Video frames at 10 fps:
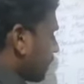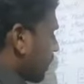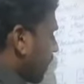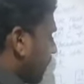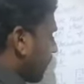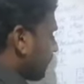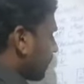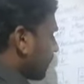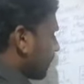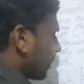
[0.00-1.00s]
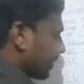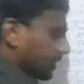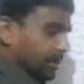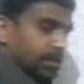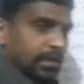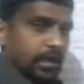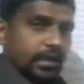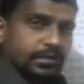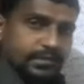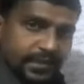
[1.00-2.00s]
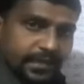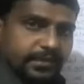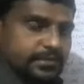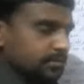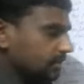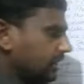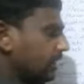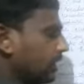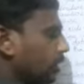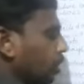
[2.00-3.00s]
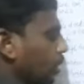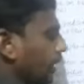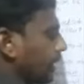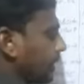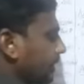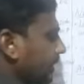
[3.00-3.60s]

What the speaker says: top of the stack is declared locally,